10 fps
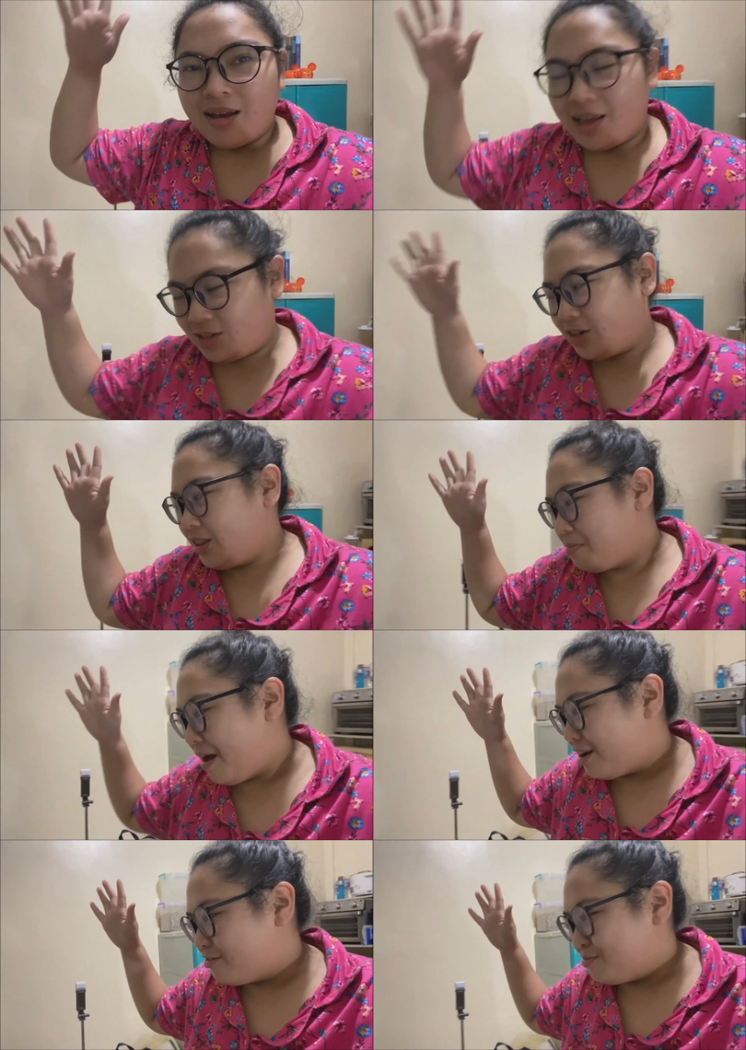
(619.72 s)
It's really
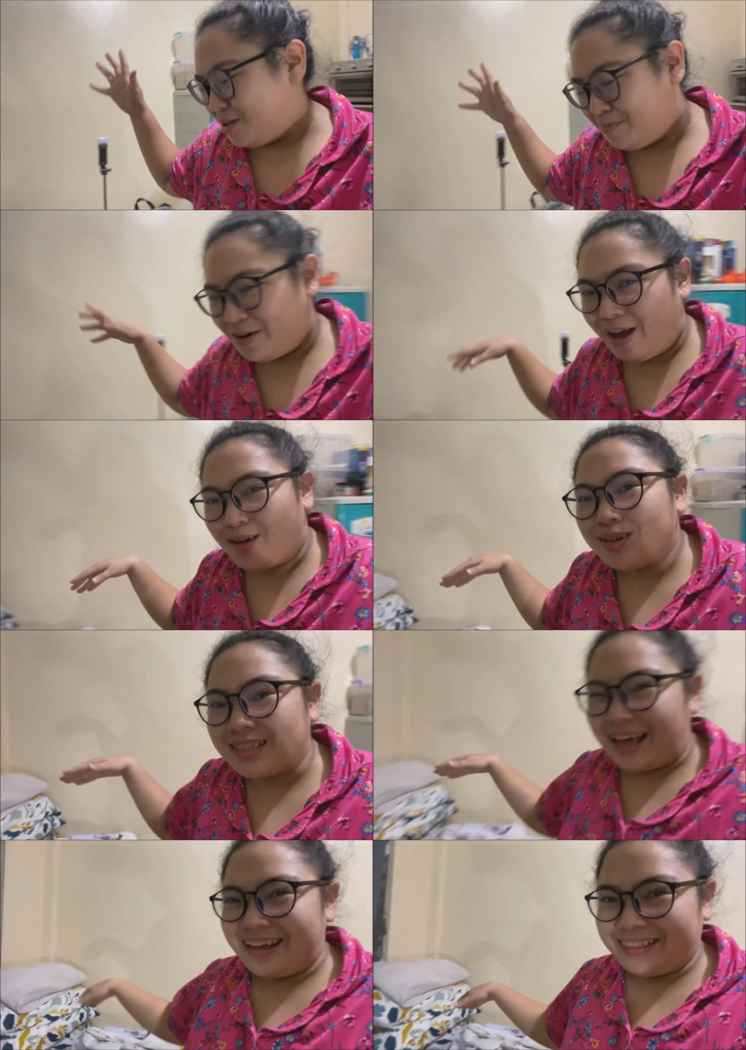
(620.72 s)
bad of me, but I was
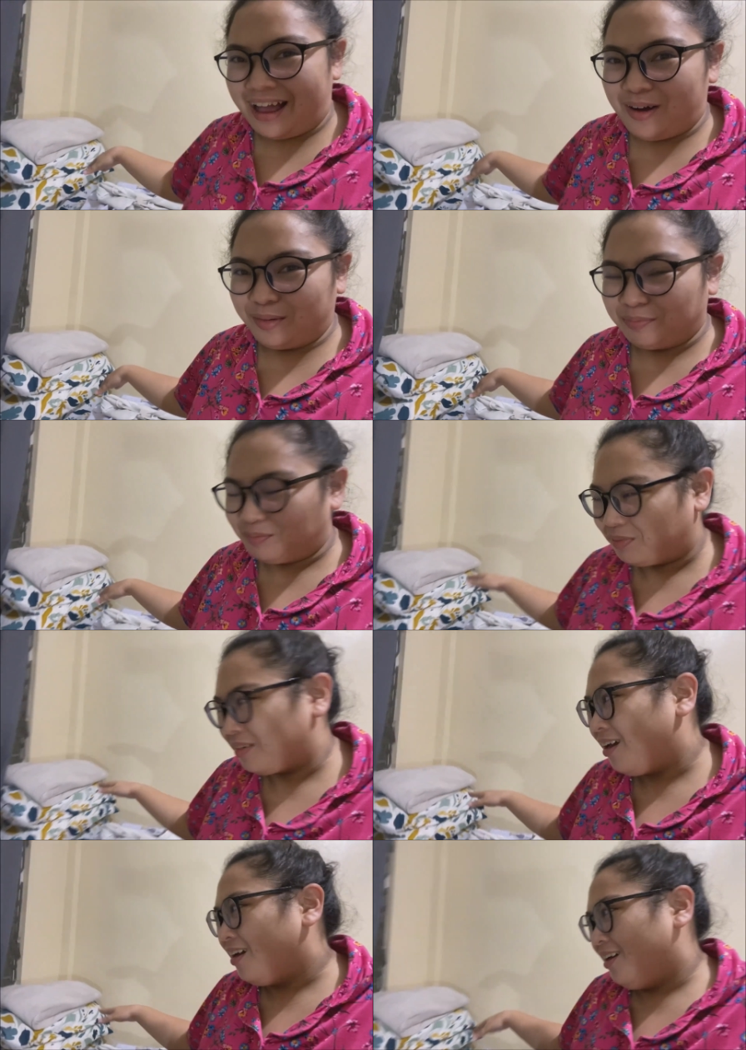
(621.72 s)
lying down
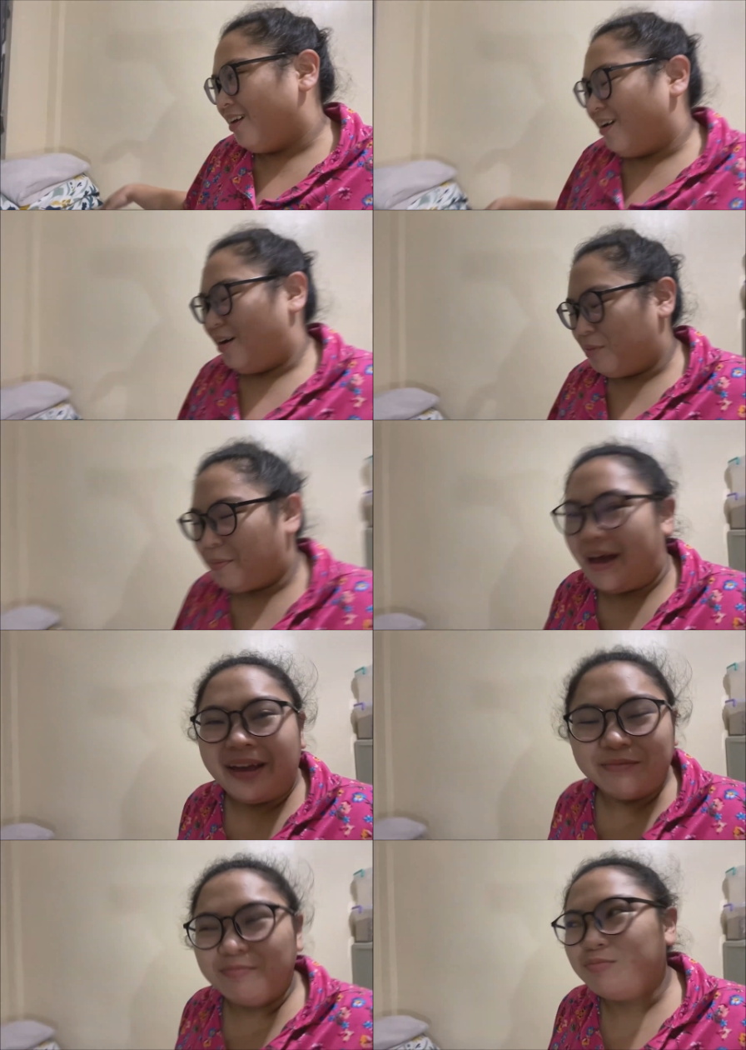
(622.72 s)
on my
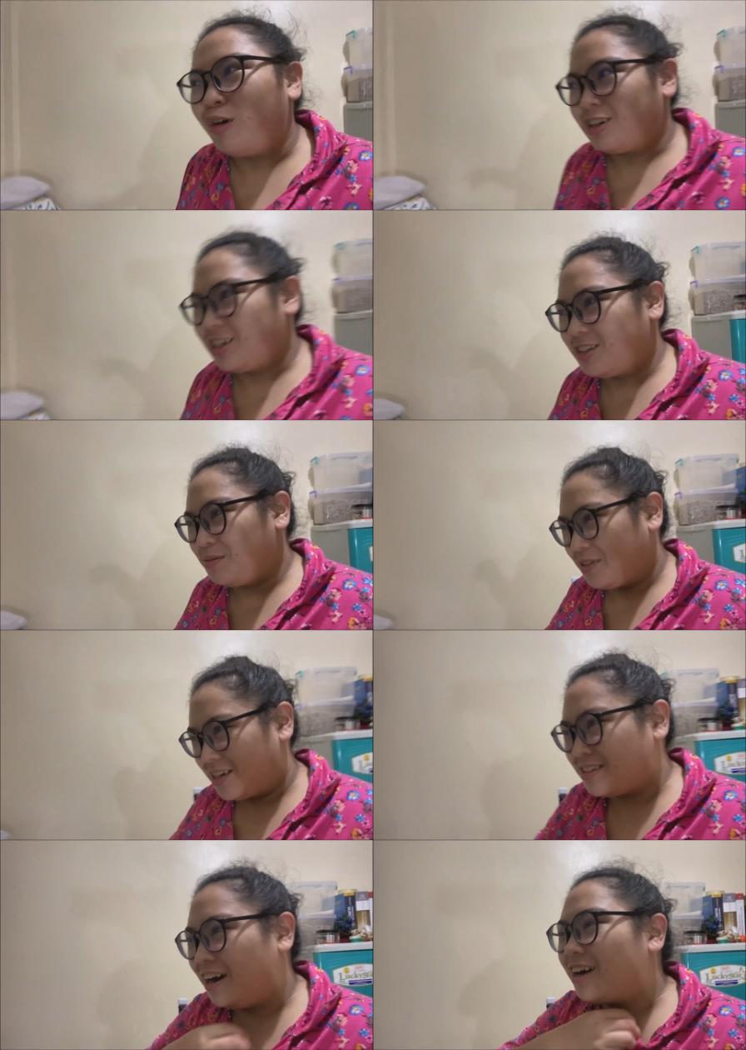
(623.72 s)
bed watching some
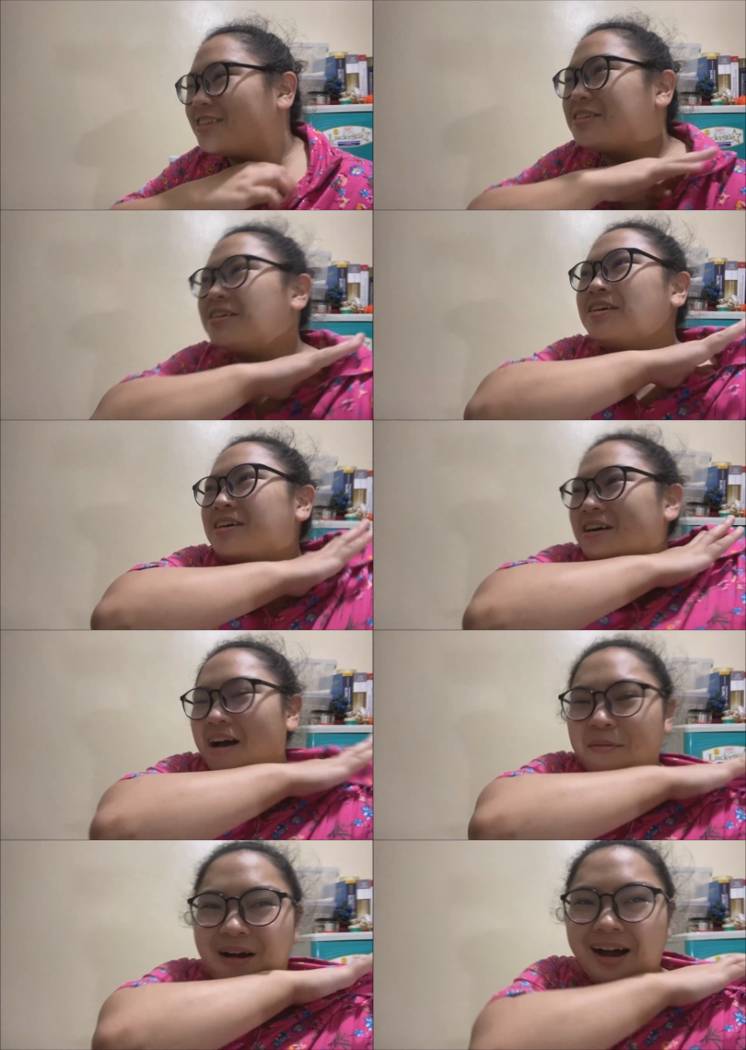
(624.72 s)
TikToks
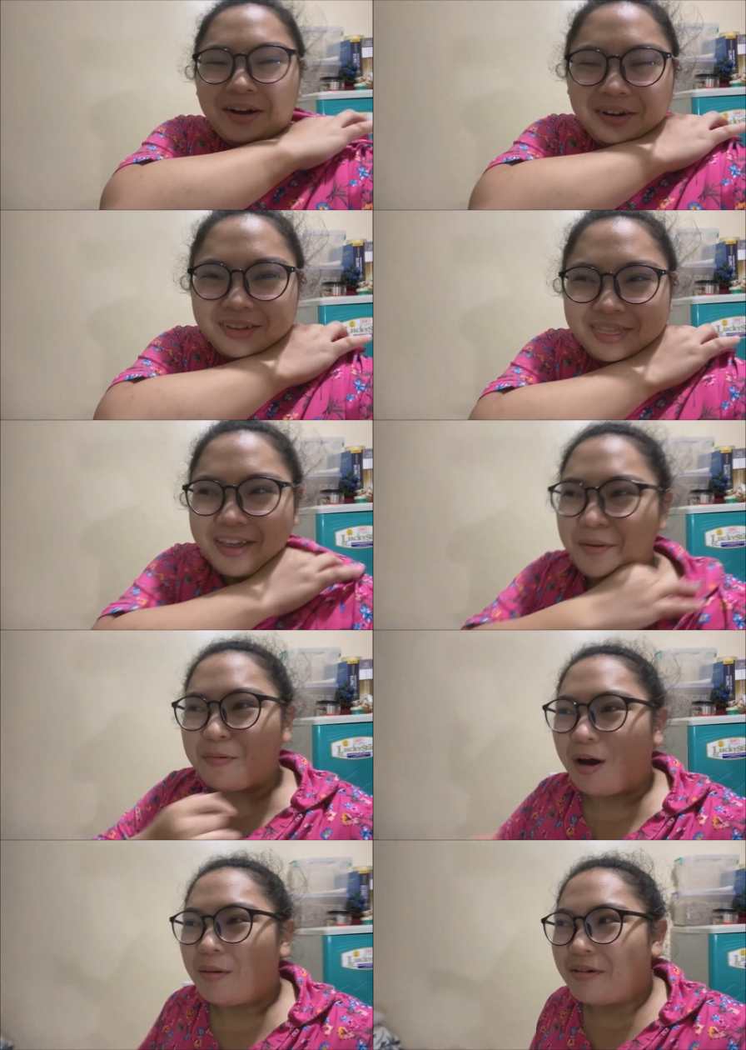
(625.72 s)
about the
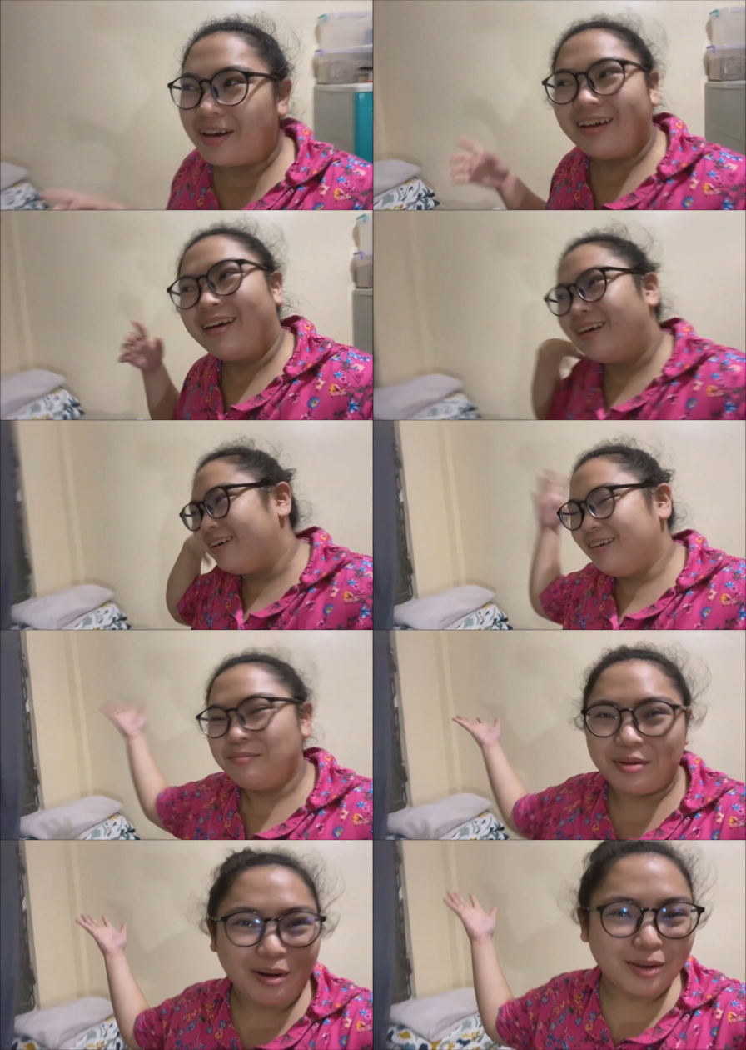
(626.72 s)
upcoming
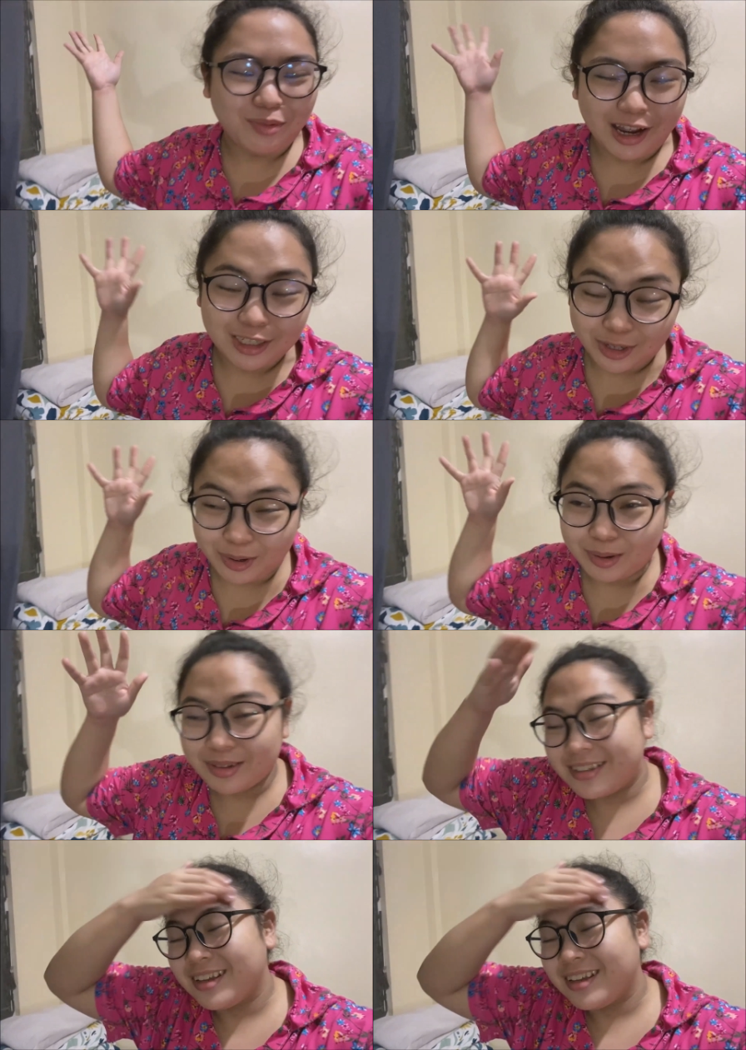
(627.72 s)
Be Mind Why shows.